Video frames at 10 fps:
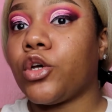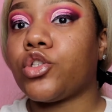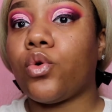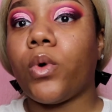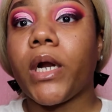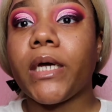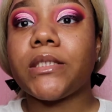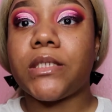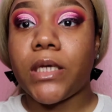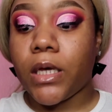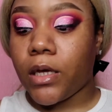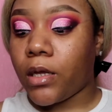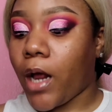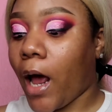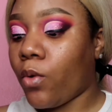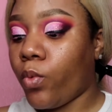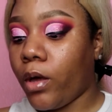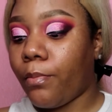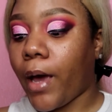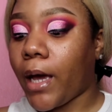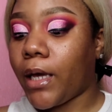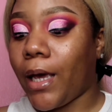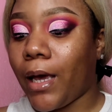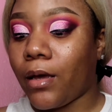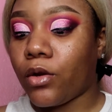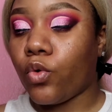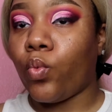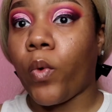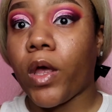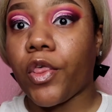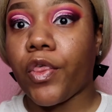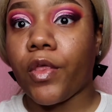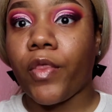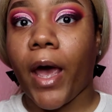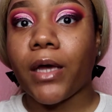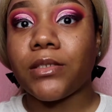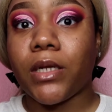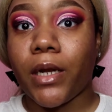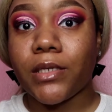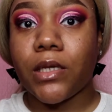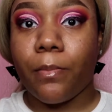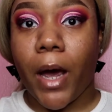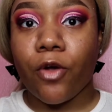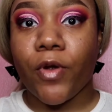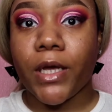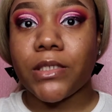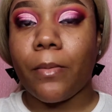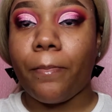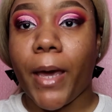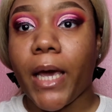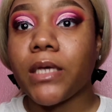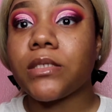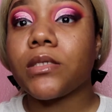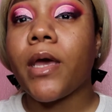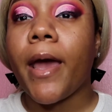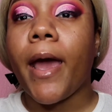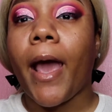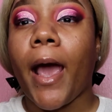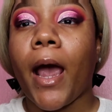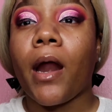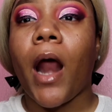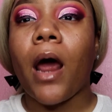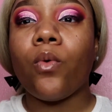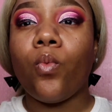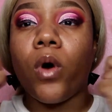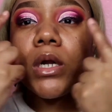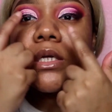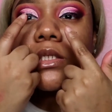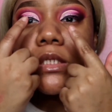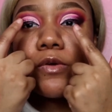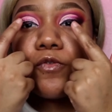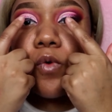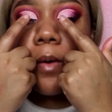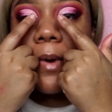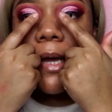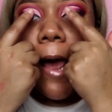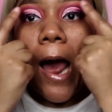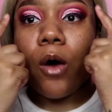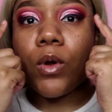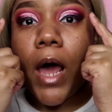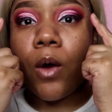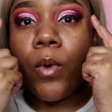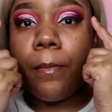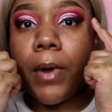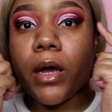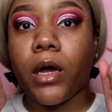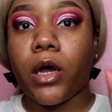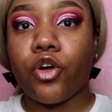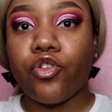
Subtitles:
So what I did, I went back in with that Danessa Myricks base, and I wanted to form like an outline where my cut